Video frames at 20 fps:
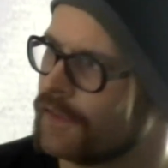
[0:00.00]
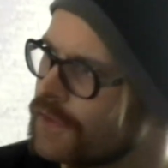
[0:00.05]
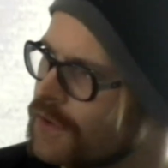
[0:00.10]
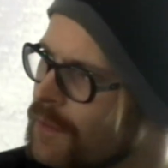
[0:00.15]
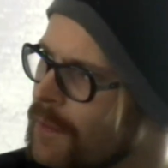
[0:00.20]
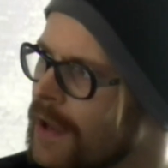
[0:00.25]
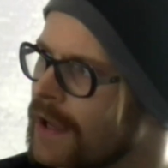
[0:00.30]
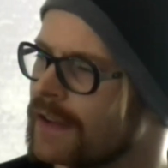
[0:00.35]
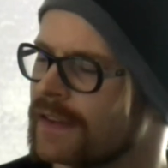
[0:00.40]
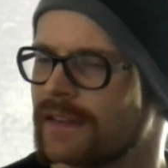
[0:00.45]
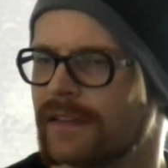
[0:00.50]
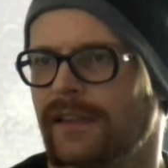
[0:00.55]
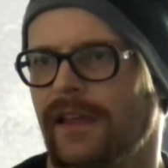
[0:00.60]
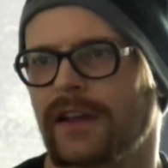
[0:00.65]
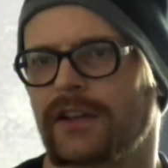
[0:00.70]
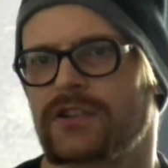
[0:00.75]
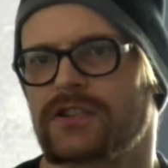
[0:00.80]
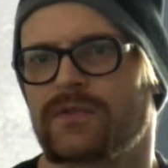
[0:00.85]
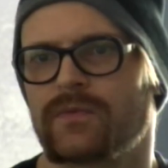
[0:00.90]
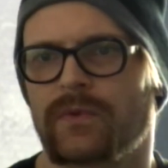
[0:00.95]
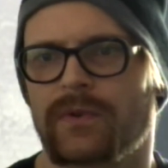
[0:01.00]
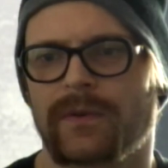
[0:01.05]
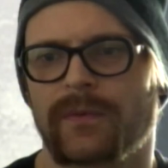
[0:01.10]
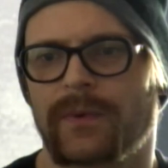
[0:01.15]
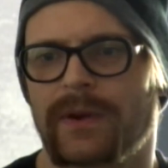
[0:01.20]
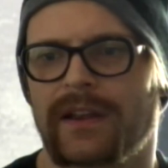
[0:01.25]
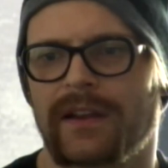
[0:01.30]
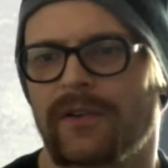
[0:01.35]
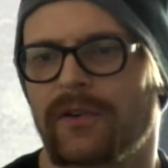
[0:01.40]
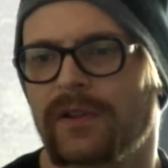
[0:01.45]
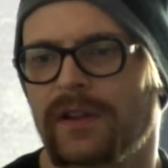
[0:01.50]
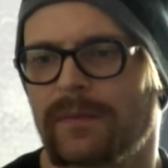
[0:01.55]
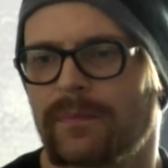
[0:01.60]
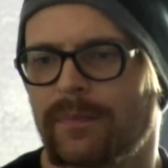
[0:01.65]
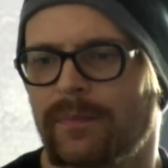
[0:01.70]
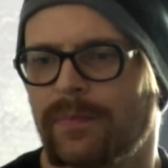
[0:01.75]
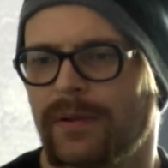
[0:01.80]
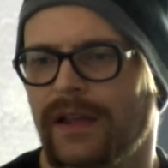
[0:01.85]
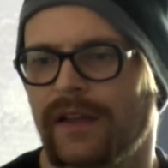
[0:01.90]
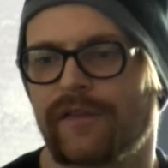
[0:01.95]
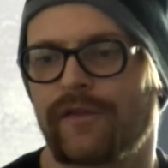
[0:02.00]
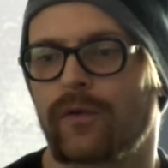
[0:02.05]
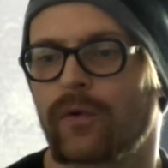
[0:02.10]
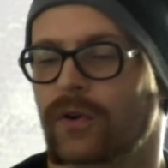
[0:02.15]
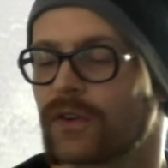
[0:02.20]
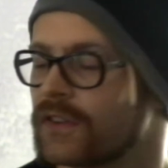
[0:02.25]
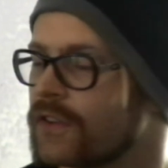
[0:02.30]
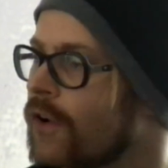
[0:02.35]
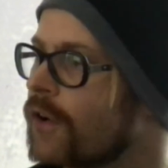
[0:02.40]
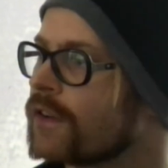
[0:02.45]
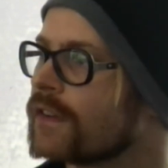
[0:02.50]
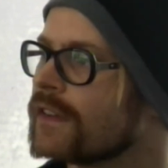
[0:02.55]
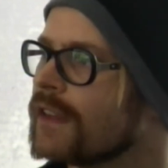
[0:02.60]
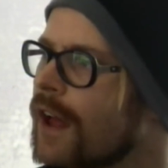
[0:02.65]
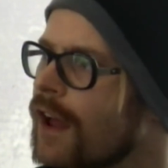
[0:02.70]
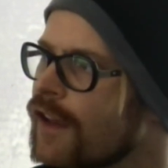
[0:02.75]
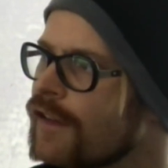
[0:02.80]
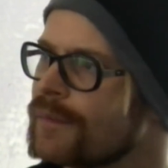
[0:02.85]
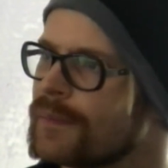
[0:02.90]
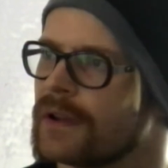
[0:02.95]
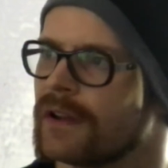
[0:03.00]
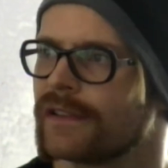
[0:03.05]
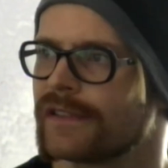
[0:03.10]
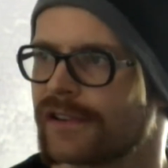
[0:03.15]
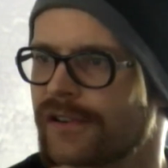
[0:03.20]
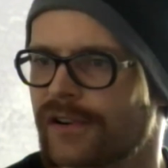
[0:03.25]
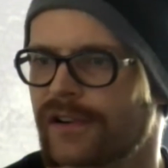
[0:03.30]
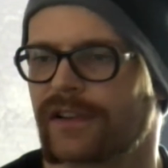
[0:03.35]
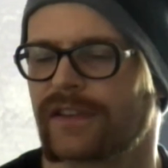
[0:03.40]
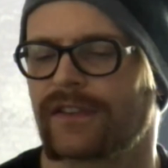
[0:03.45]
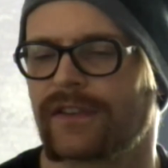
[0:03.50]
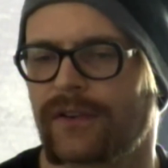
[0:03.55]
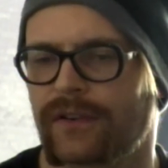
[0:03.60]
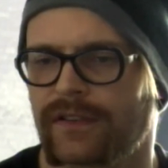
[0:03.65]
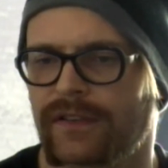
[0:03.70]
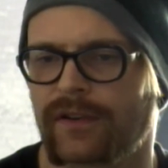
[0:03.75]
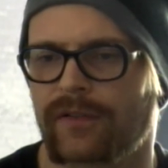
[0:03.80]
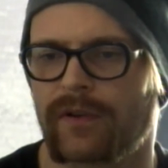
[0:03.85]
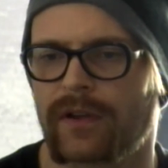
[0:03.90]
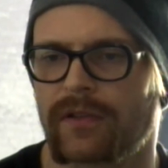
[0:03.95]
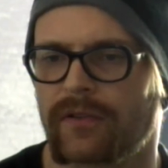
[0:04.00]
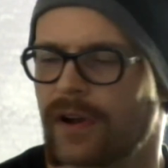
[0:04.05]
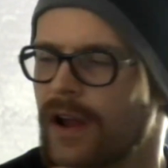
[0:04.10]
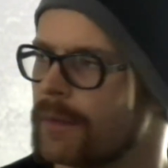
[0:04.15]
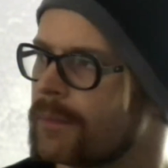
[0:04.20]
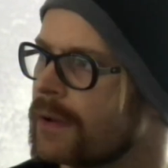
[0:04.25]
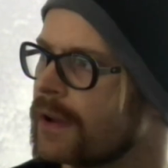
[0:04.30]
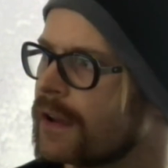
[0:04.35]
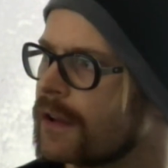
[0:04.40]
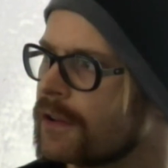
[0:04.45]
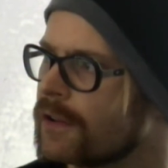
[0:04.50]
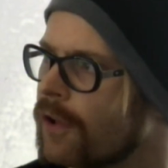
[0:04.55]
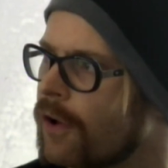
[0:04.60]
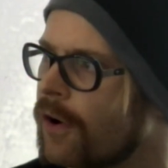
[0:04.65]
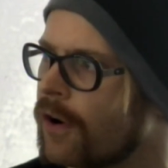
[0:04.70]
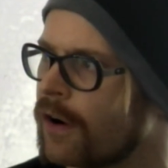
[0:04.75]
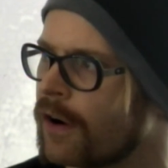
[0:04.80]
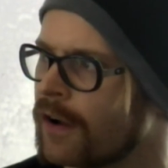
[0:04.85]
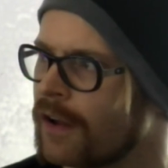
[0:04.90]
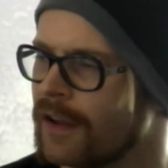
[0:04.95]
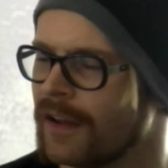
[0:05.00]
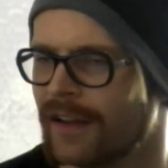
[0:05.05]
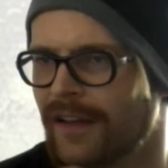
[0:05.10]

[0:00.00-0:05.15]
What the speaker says: to make a selection. We can only play 4 songs live because our songs are rather epic and long.